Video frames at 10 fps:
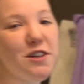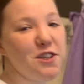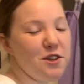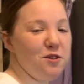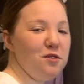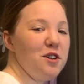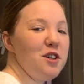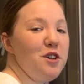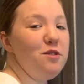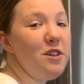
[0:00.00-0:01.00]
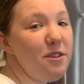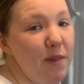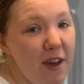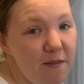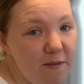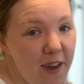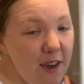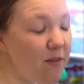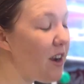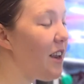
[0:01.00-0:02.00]
2, who is my
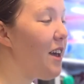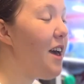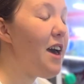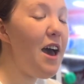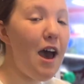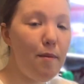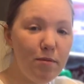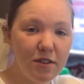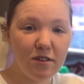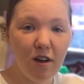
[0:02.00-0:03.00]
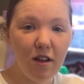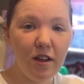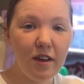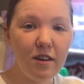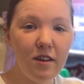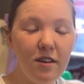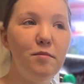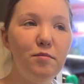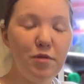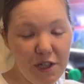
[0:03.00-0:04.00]
favorite apostolic
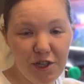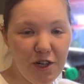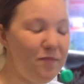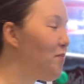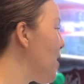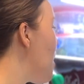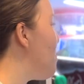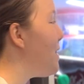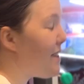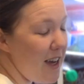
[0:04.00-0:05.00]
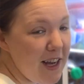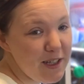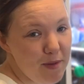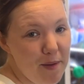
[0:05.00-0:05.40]
preacher besides my